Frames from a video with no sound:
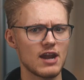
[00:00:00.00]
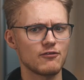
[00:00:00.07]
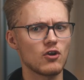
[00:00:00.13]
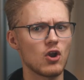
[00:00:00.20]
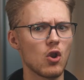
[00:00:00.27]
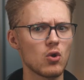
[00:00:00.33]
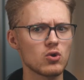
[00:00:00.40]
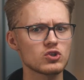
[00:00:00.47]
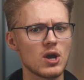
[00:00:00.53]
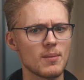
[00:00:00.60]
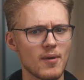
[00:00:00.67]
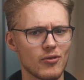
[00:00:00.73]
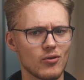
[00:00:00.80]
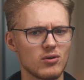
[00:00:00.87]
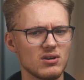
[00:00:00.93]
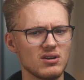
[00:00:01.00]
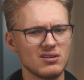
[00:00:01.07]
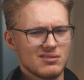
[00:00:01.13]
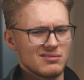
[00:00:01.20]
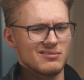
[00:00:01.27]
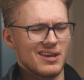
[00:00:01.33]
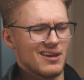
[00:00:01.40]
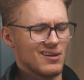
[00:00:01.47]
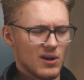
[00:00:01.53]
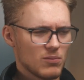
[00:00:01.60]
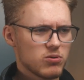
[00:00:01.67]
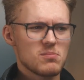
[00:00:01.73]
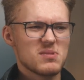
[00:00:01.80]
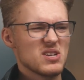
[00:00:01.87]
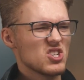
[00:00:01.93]
And for a long time I thought, oh yeah, I'll
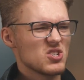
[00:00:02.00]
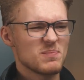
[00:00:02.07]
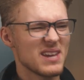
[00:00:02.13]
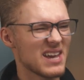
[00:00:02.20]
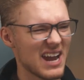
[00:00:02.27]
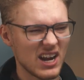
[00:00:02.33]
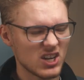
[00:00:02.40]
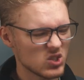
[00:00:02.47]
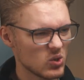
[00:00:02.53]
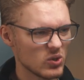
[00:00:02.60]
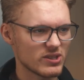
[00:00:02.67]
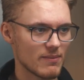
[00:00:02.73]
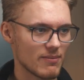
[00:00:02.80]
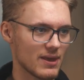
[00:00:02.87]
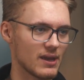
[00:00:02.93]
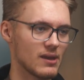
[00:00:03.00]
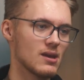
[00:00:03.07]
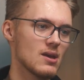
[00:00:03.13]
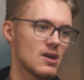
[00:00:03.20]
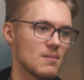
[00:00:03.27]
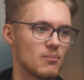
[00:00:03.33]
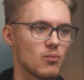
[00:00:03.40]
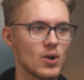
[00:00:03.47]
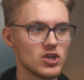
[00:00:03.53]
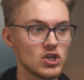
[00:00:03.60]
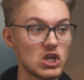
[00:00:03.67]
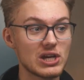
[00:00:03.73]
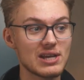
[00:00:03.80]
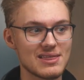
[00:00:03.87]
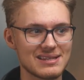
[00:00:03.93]
probably just be an actor or something. But when
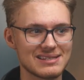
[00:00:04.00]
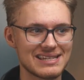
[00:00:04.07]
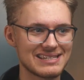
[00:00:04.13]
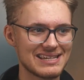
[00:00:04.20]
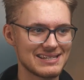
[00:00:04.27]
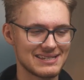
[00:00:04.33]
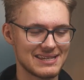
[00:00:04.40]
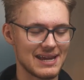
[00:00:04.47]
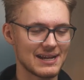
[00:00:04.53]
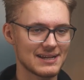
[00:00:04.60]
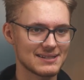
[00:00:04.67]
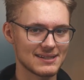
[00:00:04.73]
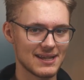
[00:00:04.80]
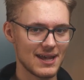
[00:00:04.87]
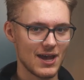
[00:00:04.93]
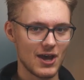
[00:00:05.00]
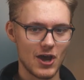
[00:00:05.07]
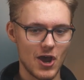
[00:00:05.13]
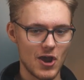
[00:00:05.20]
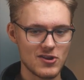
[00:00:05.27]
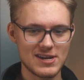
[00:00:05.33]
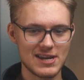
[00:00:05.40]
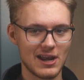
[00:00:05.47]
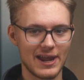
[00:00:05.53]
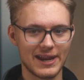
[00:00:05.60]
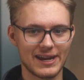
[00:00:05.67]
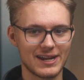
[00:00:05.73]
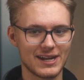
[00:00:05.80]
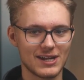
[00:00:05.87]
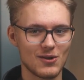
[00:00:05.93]
you look at the statistics, only
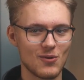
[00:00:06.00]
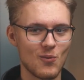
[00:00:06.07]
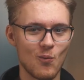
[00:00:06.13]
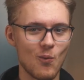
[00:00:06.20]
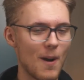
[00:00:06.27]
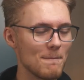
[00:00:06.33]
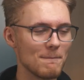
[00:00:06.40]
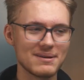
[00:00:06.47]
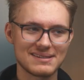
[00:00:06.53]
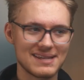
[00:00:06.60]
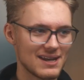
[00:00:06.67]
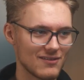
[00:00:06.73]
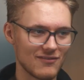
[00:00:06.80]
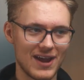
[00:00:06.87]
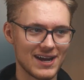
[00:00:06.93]
like 1% of